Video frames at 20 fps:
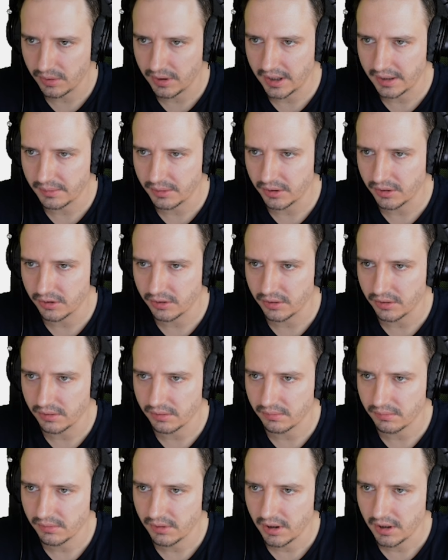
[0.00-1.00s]
I'm gonna
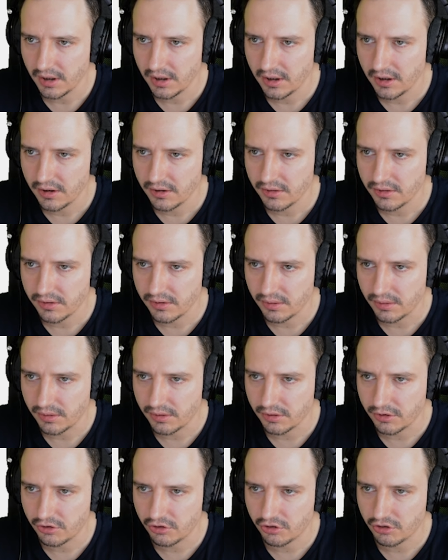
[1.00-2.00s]

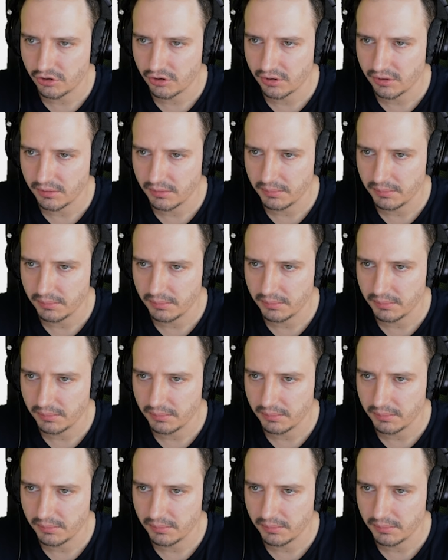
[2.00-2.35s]
search